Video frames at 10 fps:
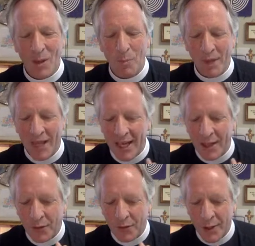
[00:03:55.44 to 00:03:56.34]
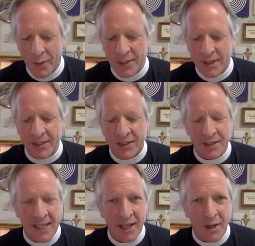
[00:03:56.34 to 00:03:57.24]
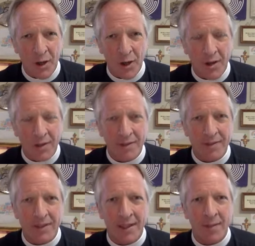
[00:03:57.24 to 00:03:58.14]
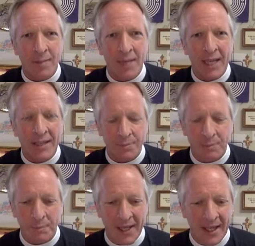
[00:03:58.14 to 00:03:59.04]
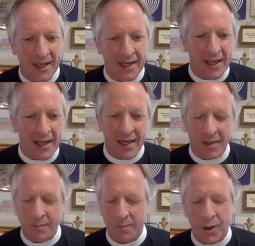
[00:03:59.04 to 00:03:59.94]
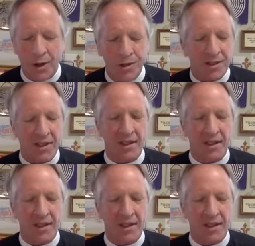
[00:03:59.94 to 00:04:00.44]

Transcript: been through it, has seen it all. Um, he's been a larger than